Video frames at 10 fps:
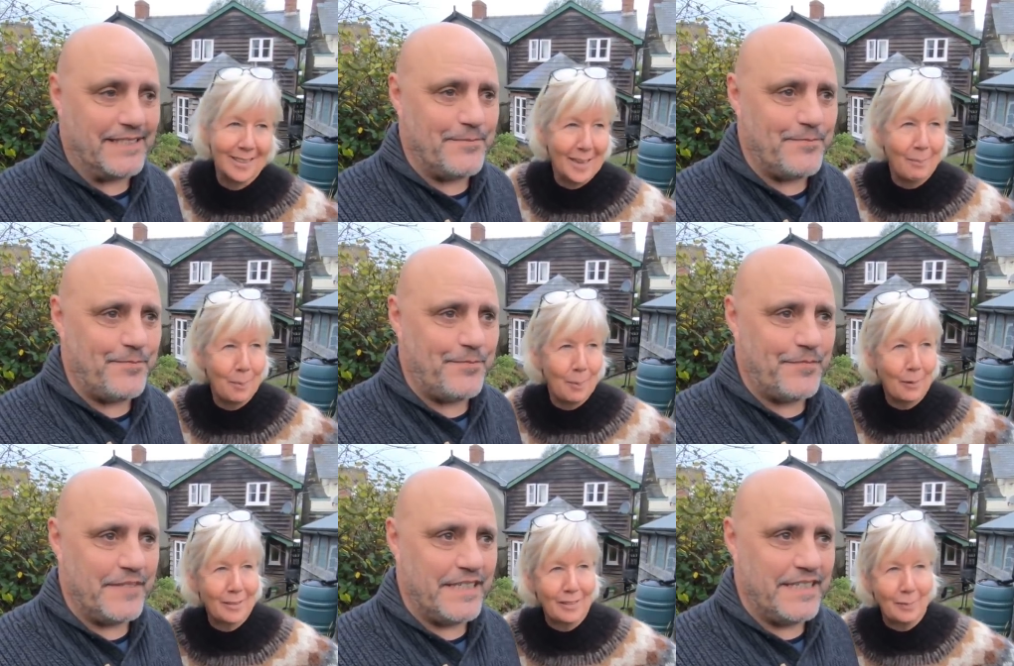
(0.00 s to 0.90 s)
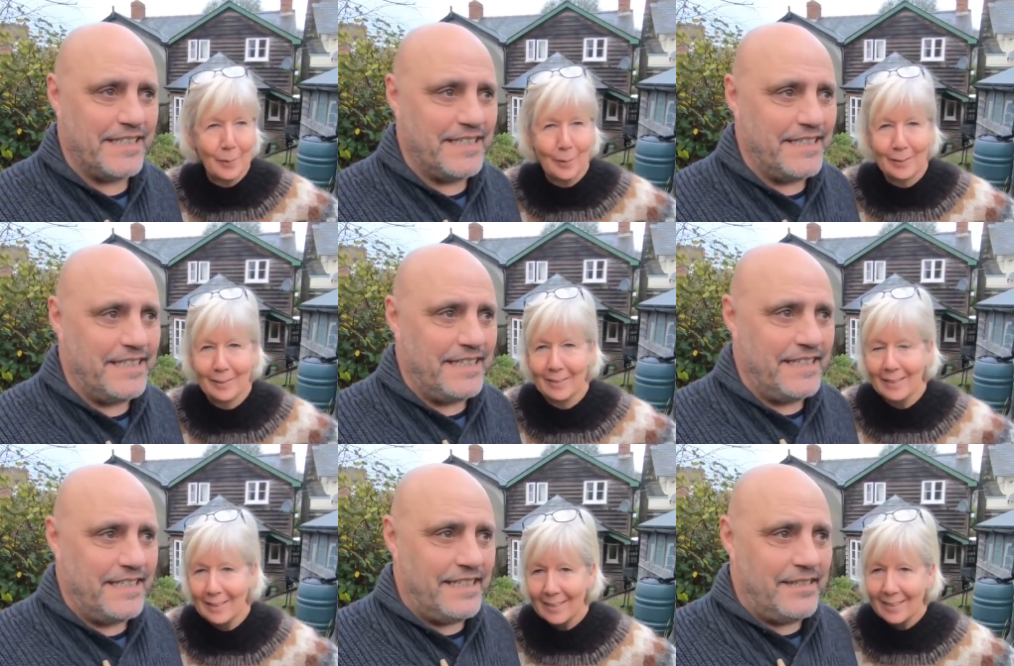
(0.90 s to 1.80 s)
Speaker 1: kept a couple of boxes of books.
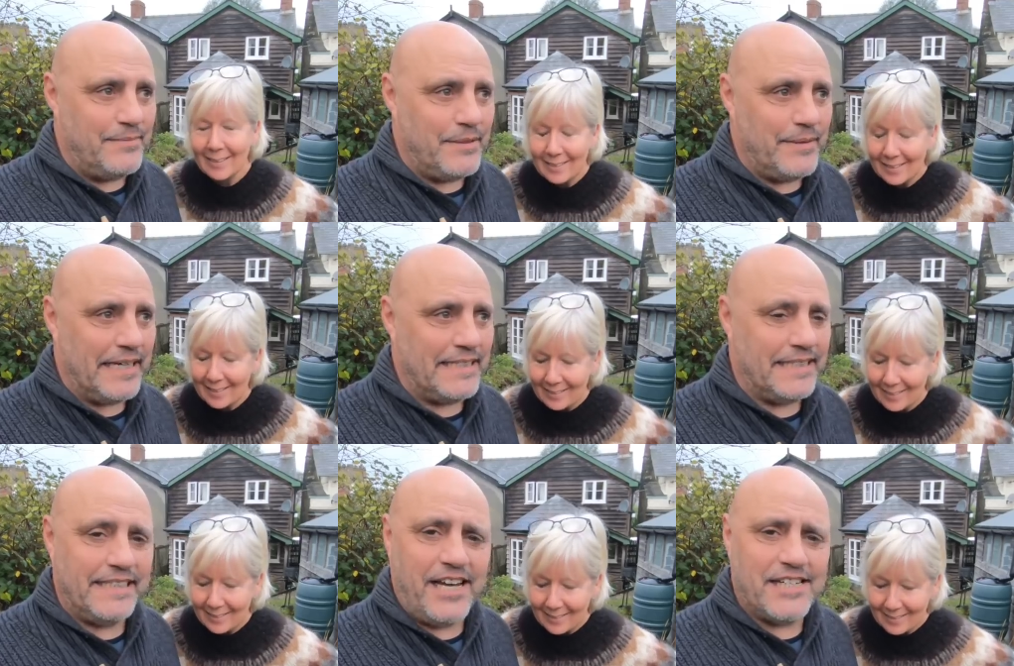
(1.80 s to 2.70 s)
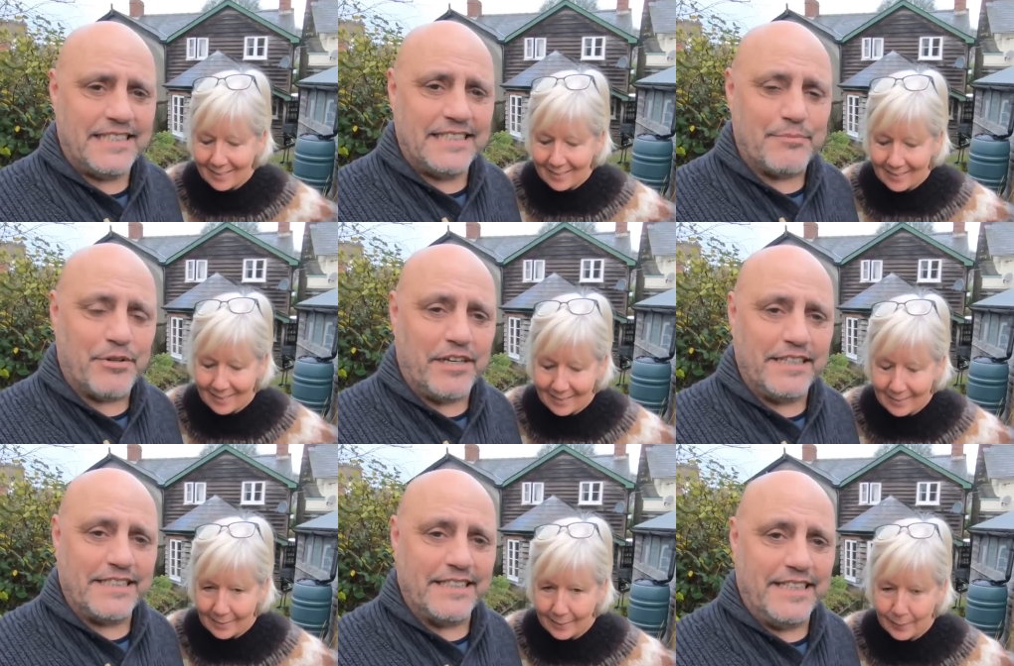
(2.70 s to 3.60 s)
But we had a nasty
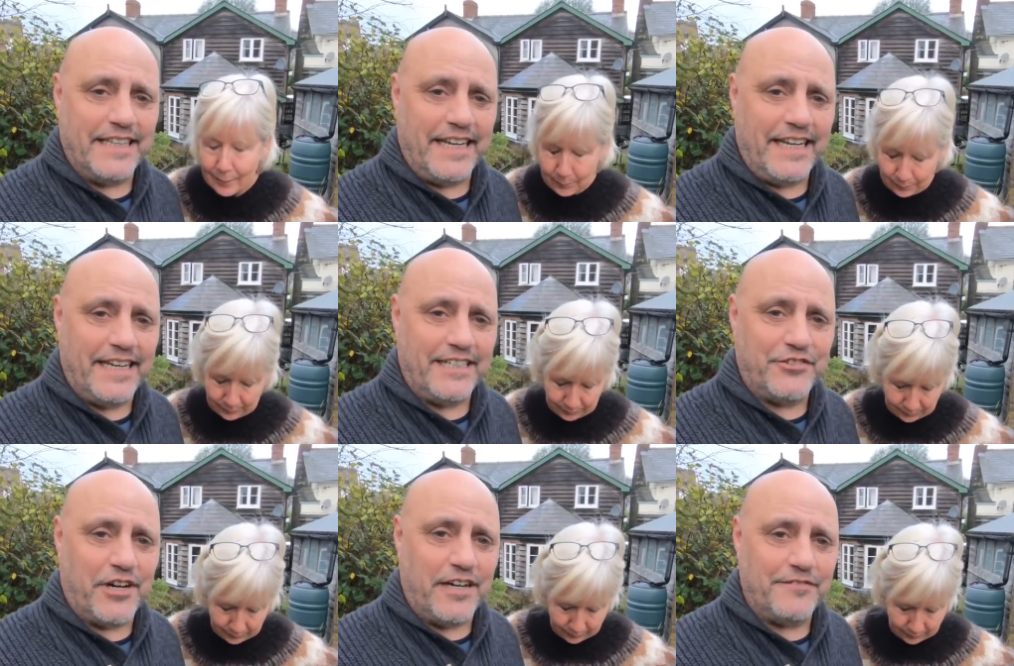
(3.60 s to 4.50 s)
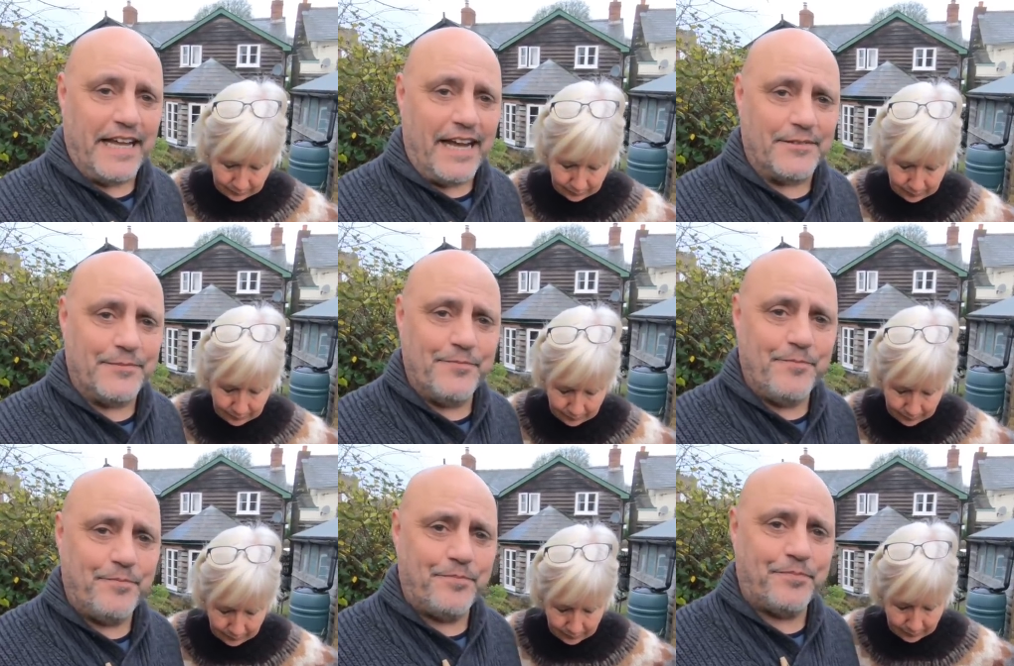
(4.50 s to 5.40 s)
surprise on the uh, drive down.
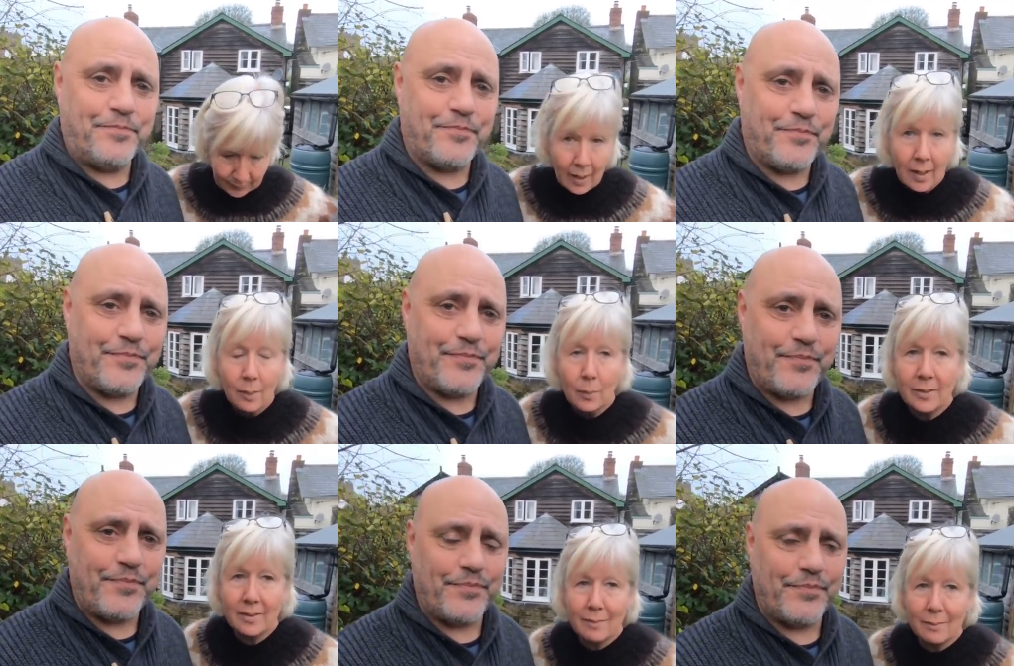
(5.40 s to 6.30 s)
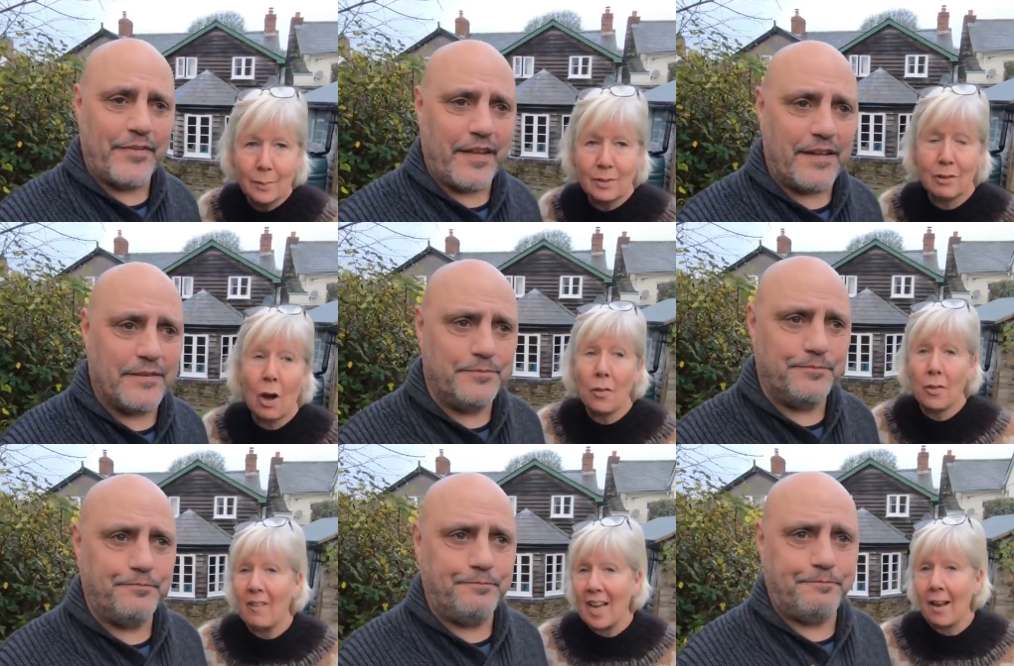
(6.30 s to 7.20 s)
Speaker 2: We'd, we'd got
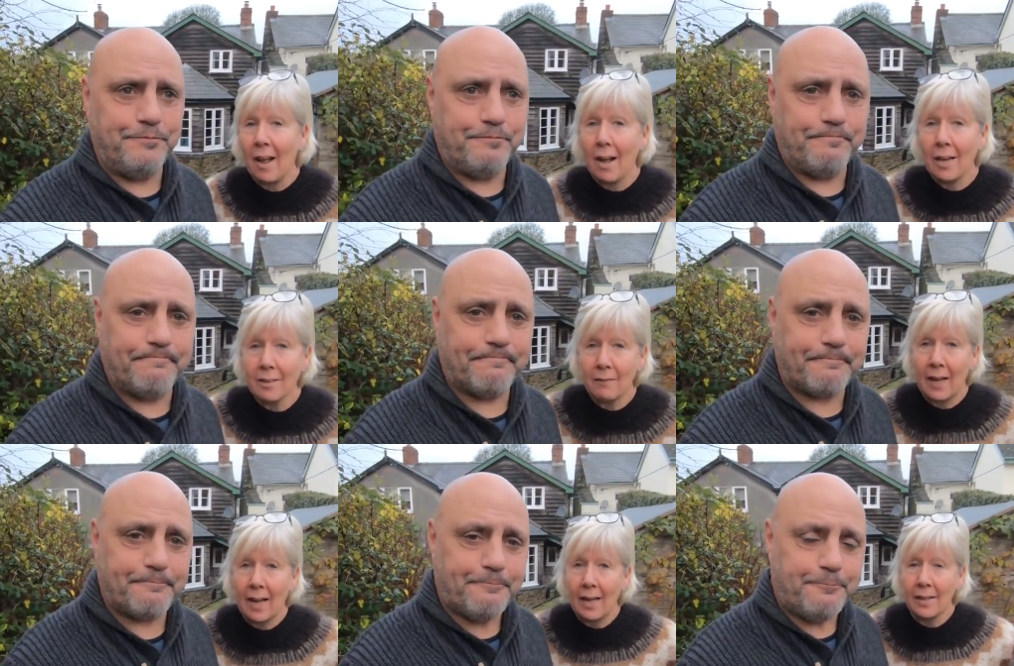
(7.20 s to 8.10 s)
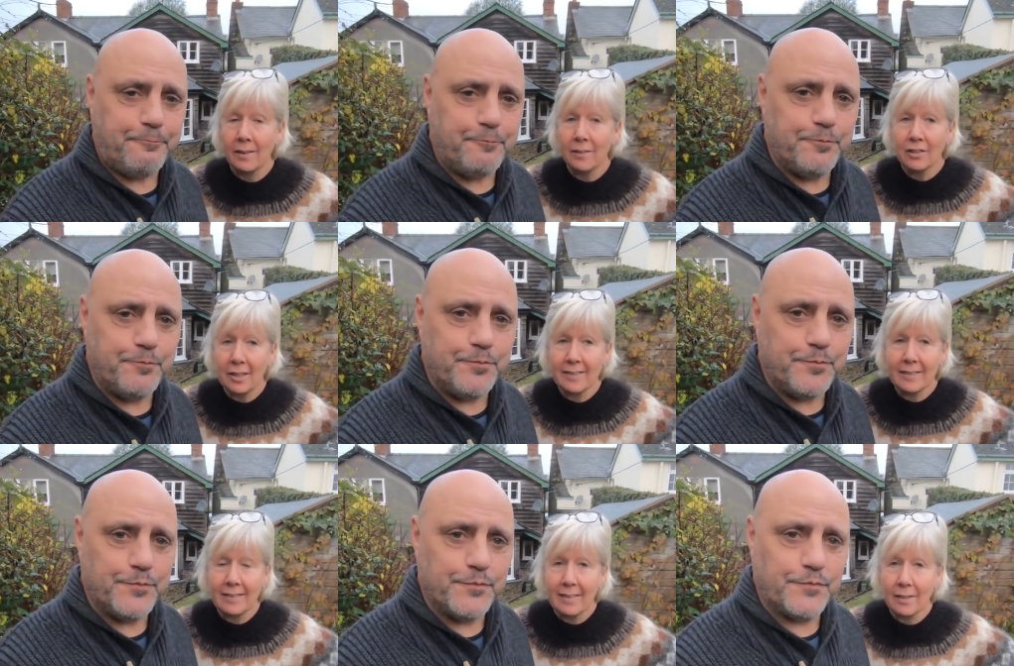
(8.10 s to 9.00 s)
the van, hired the van, just
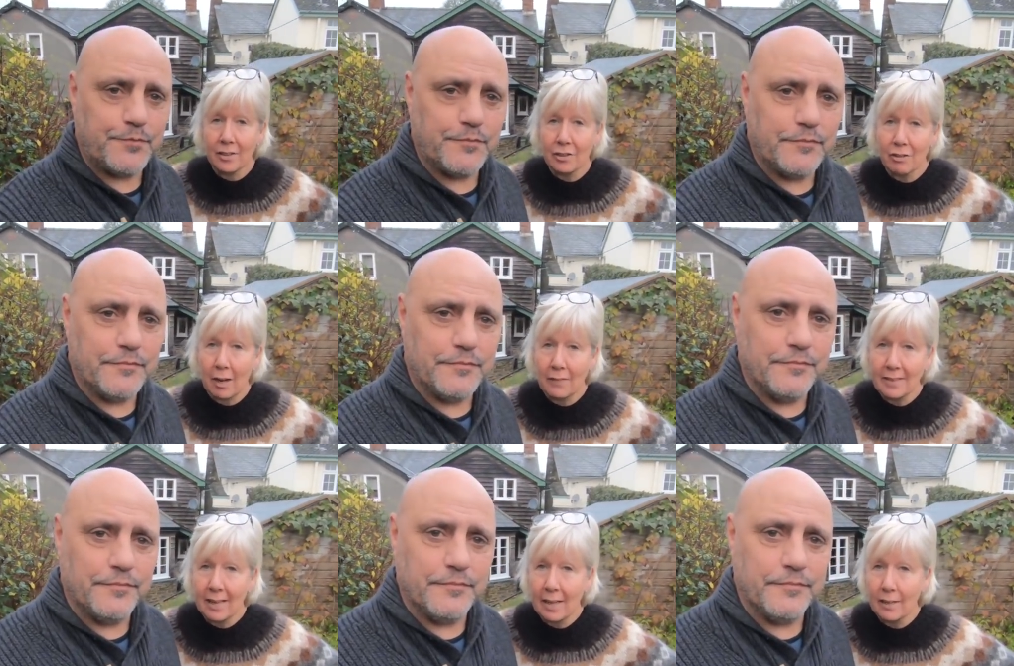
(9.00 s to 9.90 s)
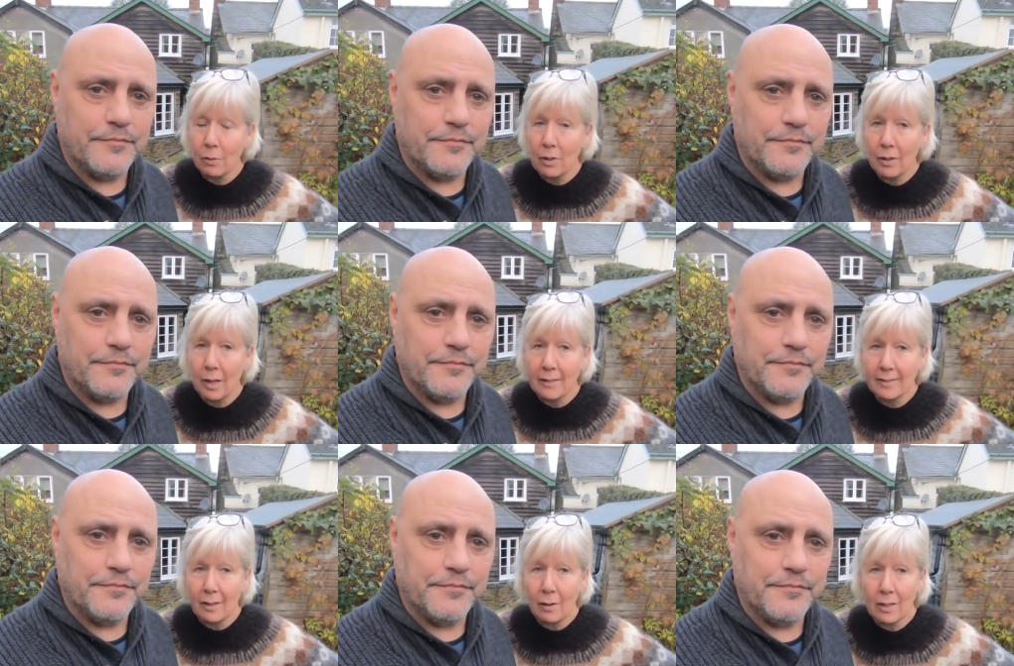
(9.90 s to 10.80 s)
started driving down, organised
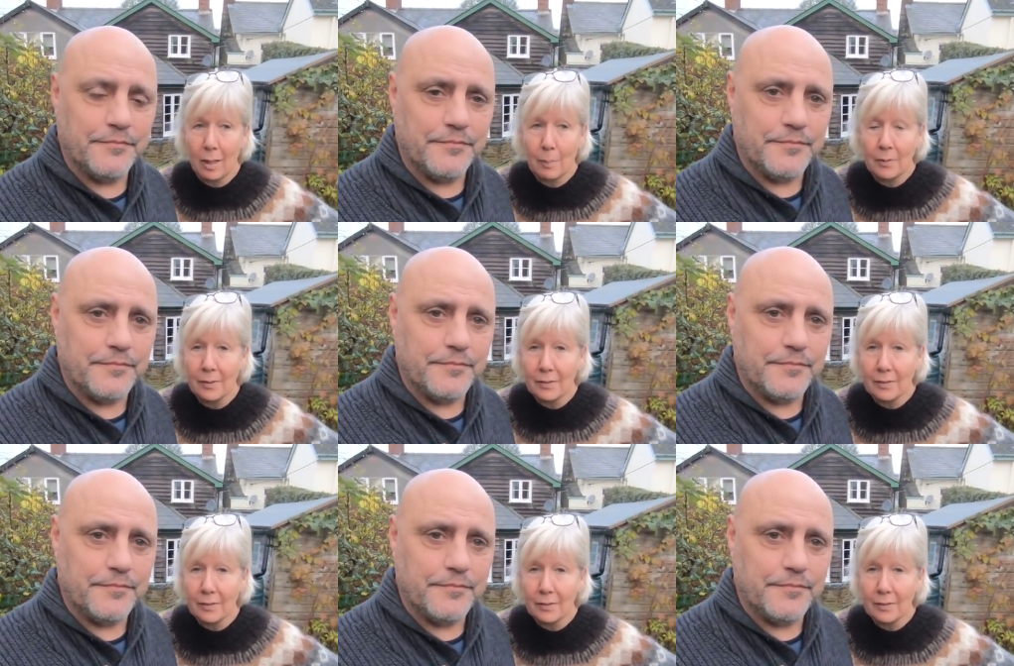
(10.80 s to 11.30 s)
the lock-up and the